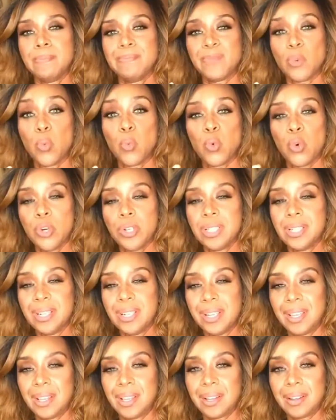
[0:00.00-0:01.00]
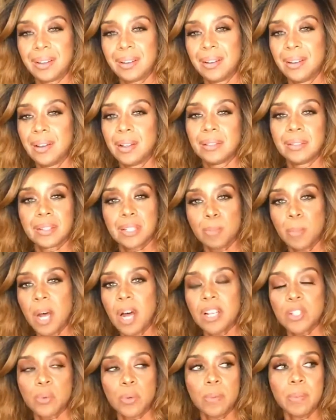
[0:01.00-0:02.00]
worsening the
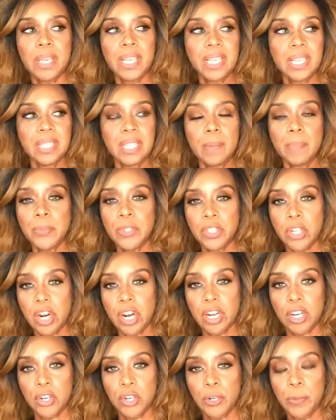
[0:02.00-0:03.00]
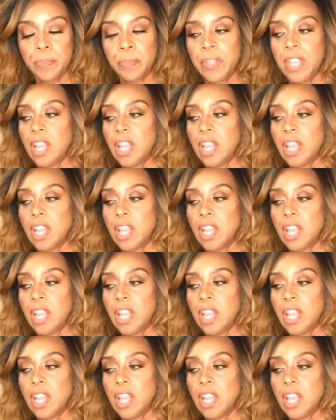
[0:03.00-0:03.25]
spots, we're making them darker.